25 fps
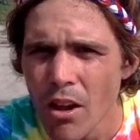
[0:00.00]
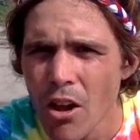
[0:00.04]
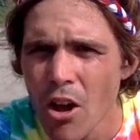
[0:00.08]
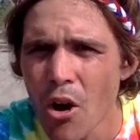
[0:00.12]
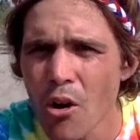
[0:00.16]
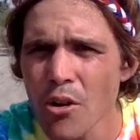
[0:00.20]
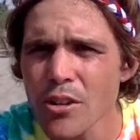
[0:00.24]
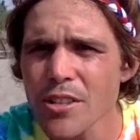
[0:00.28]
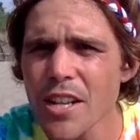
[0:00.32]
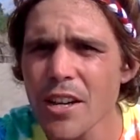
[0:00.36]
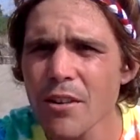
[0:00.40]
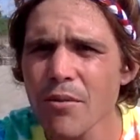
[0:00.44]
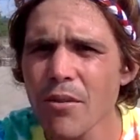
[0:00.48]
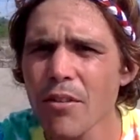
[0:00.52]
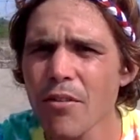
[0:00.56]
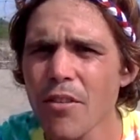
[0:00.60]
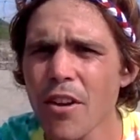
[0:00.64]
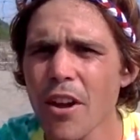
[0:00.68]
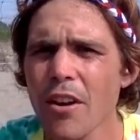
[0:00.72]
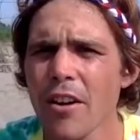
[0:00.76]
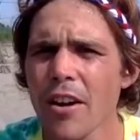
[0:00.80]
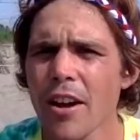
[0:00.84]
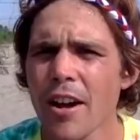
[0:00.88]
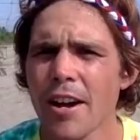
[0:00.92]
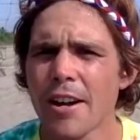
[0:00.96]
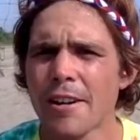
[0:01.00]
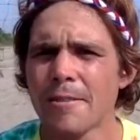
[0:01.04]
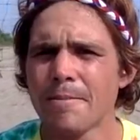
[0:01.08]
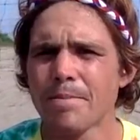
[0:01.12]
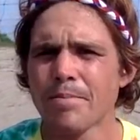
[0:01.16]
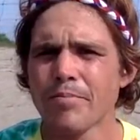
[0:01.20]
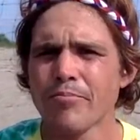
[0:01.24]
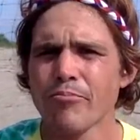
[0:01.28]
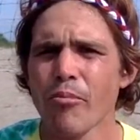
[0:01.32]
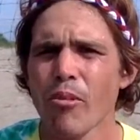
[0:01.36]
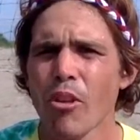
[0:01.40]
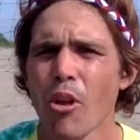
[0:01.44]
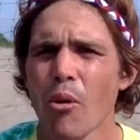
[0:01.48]
Jose Rivera,
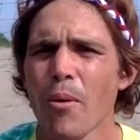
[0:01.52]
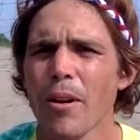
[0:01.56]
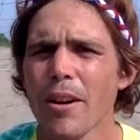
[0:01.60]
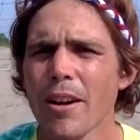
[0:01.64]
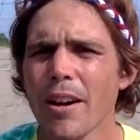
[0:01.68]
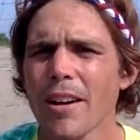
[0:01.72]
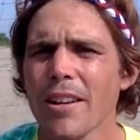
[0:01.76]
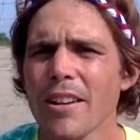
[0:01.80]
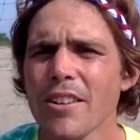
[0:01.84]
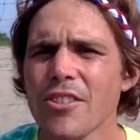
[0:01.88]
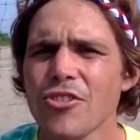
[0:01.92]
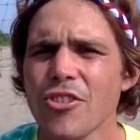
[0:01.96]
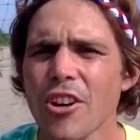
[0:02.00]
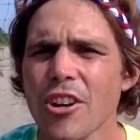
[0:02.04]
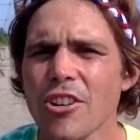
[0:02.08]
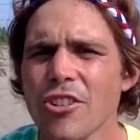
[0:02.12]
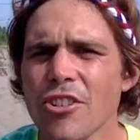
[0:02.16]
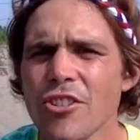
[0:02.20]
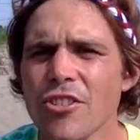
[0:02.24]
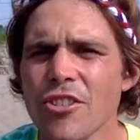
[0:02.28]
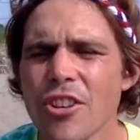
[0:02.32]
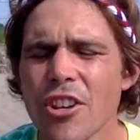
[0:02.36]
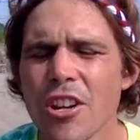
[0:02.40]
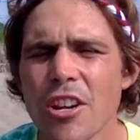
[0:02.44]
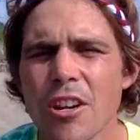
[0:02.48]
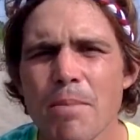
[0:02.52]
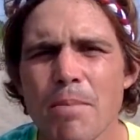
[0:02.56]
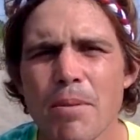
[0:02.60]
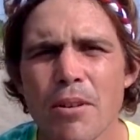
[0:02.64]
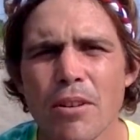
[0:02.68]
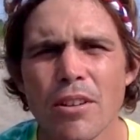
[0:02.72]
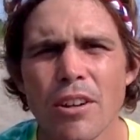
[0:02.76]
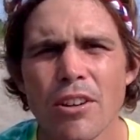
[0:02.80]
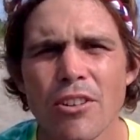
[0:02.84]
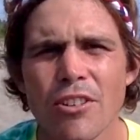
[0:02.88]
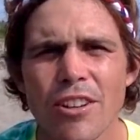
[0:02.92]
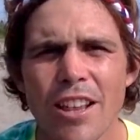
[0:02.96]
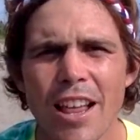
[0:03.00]
what kind of structures are you going to
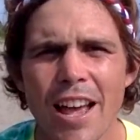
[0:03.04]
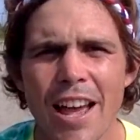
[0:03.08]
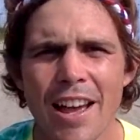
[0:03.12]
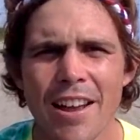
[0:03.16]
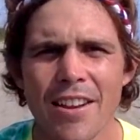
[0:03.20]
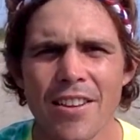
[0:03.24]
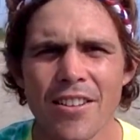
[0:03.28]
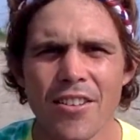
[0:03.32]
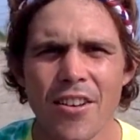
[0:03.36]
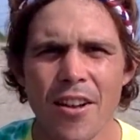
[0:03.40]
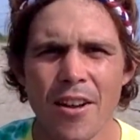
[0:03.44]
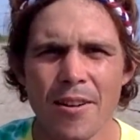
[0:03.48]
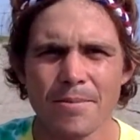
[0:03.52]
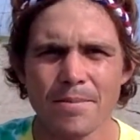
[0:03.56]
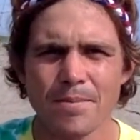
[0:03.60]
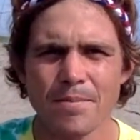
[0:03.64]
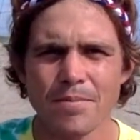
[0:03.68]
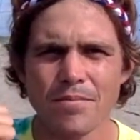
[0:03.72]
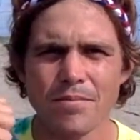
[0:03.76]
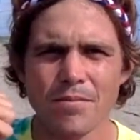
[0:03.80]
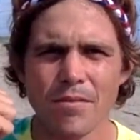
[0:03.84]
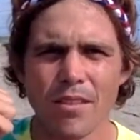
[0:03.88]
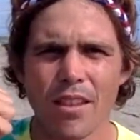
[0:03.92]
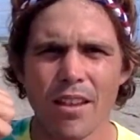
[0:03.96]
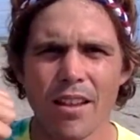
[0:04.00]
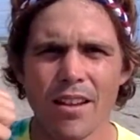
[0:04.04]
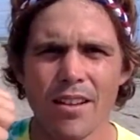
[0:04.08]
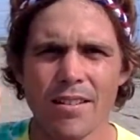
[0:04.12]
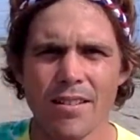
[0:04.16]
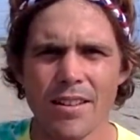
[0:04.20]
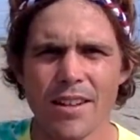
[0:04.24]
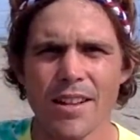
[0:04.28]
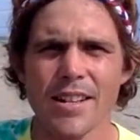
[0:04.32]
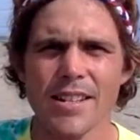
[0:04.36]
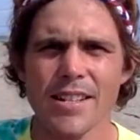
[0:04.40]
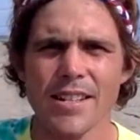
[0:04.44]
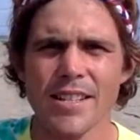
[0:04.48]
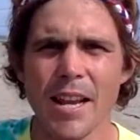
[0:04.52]
build on your land?
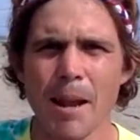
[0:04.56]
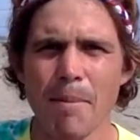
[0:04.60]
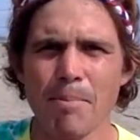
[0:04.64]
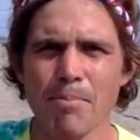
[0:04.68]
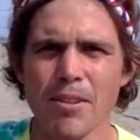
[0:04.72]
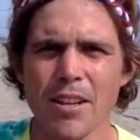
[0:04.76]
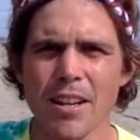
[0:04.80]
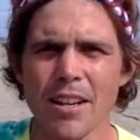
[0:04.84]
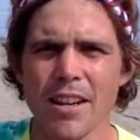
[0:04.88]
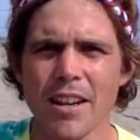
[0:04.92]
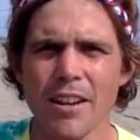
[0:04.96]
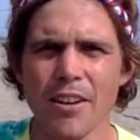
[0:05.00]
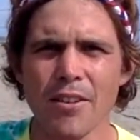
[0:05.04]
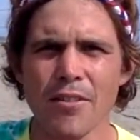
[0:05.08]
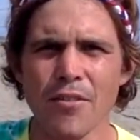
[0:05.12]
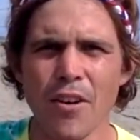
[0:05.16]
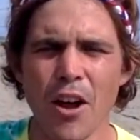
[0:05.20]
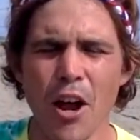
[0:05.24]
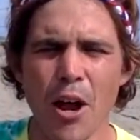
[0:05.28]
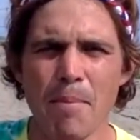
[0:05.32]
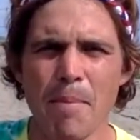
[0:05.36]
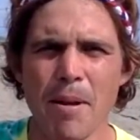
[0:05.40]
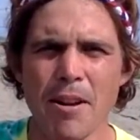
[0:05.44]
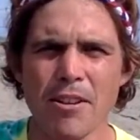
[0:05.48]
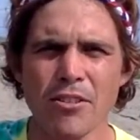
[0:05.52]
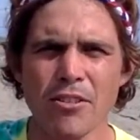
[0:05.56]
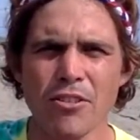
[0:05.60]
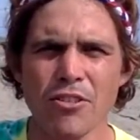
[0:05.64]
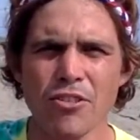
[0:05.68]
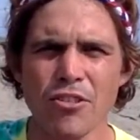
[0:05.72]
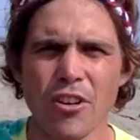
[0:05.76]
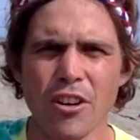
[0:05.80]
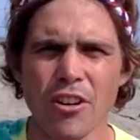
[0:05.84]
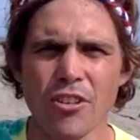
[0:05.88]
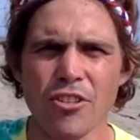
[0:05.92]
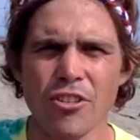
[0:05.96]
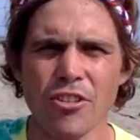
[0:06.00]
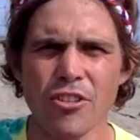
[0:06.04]
Septic and environmental
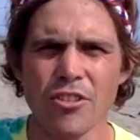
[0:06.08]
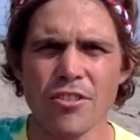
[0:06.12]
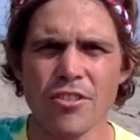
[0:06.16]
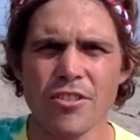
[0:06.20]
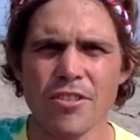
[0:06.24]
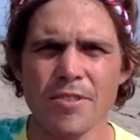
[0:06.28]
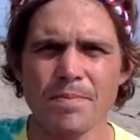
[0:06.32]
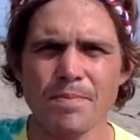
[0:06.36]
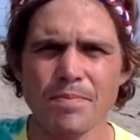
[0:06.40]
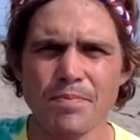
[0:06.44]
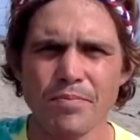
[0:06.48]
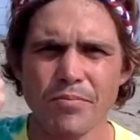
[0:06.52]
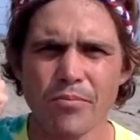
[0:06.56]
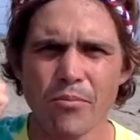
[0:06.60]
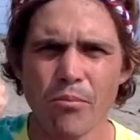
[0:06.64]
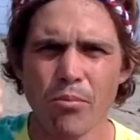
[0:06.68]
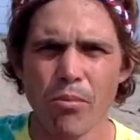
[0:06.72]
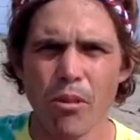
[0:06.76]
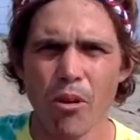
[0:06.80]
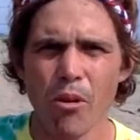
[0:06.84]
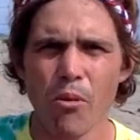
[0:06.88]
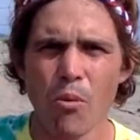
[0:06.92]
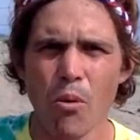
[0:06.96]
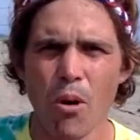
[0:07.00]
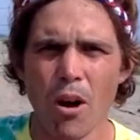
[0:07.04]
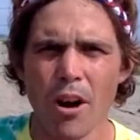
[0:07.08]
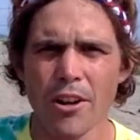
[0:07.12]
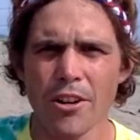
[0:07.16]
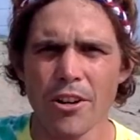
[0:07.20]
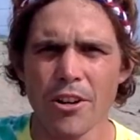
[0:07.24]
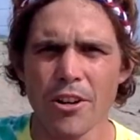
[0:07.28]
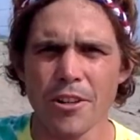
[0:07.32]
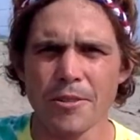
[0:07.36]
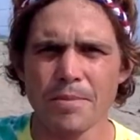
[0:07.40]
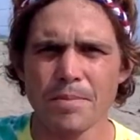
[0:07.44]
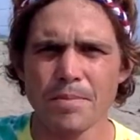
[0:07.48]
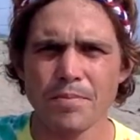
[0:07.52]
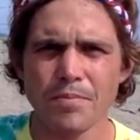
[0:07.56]
structures,
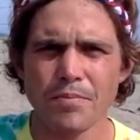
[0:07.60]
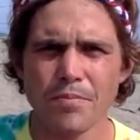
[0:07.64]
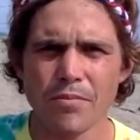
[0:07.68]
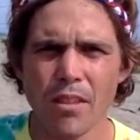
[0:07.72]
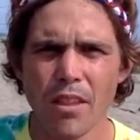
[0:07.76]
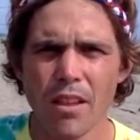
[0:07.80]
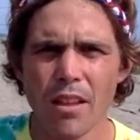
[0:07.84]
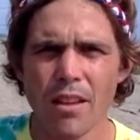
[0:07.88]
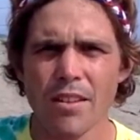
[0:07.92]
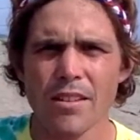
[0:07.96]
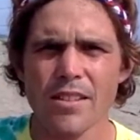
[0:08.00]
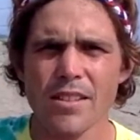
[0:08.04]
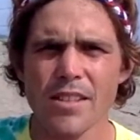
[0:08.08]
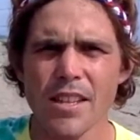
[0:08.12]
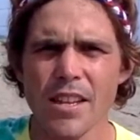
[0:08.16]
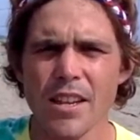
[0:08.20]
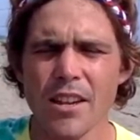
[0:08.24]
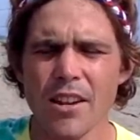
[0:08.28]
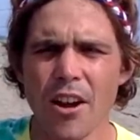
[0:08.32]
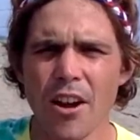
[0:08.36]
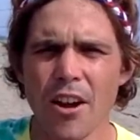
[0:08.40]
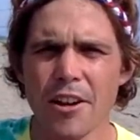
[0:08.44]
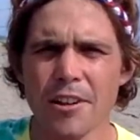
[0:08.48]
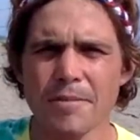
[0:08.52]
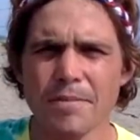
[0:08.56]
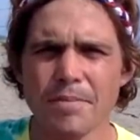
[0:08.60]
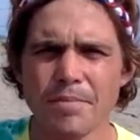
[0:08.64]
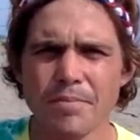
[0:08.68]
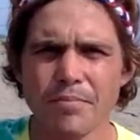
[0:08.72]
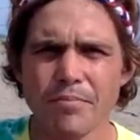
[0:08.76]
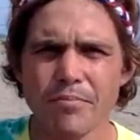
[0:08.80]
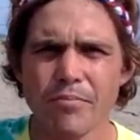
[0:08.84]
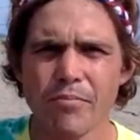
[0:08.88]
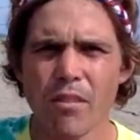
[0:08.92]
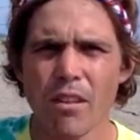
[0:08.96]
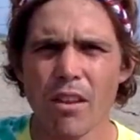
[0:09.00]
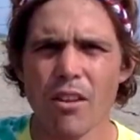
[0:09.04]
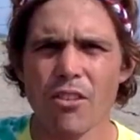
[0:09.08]
water, CR,
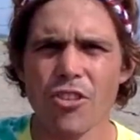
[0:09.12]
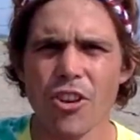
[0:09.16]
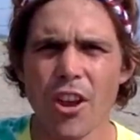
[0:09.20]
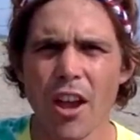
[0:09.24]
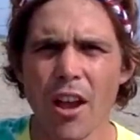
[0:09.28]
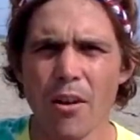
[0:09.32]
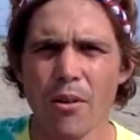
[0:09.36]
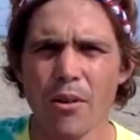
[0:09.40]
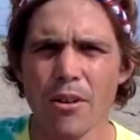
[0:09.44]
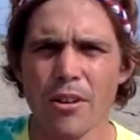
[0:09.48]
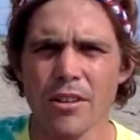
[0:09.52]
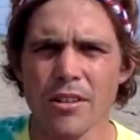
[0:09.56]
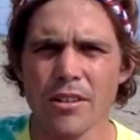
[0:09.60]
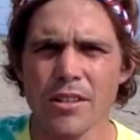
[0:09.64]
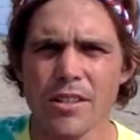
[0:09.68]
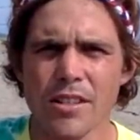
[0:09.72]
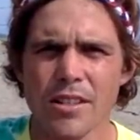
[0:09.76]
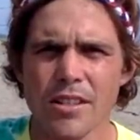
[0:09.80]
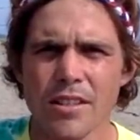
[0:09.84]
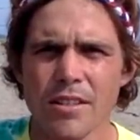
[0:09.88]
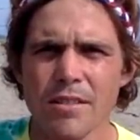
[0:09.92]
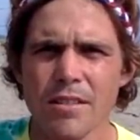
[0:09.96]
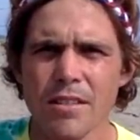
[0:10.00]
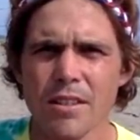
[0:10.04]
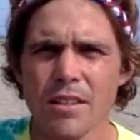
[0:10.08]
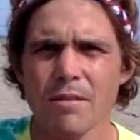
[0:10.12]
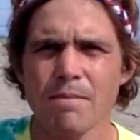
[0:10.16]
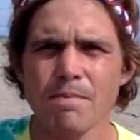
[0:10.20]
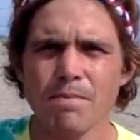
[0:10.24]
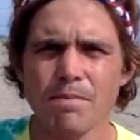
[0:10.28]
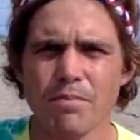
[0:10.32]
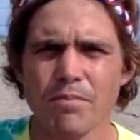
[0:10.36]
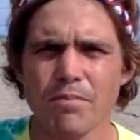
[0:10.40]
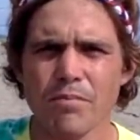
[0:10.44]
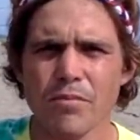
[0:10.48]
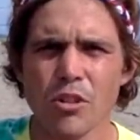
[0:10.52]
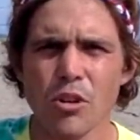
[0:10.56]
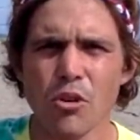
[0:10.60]
showers,
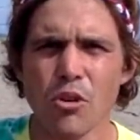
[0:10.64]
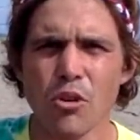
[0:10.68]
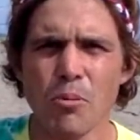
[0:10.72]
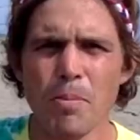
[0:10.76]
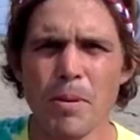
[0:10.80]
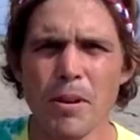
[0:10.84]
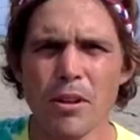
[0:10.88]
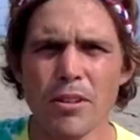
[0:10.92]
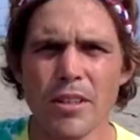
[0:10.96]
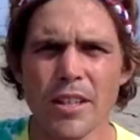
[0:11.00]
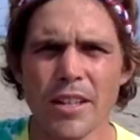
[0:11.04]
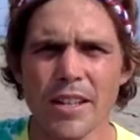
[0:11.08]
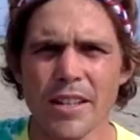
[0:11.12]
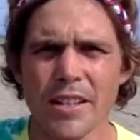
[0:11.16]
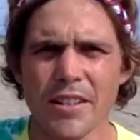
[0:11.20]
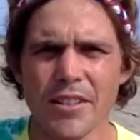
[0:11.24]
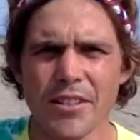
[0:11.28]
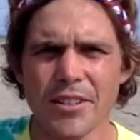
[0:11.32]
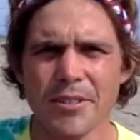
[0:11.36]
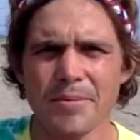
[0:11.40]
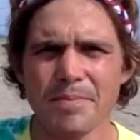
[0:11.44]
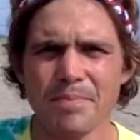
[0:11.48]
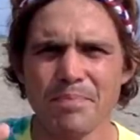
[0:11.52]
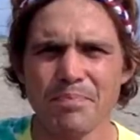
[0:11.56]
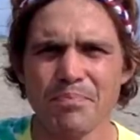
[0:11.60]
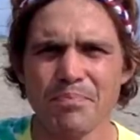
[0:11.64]
cool buildings,